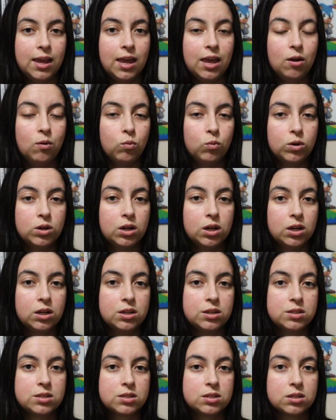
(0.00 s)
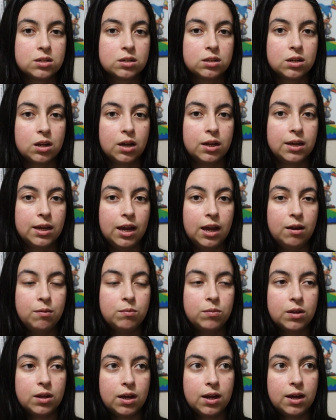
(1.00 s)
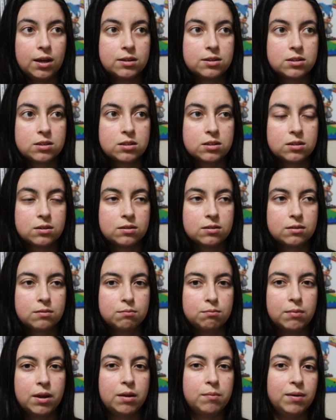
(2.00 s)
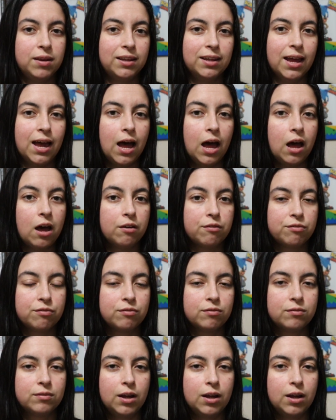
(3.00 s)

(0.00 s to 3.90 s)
it was a game that made me laugh.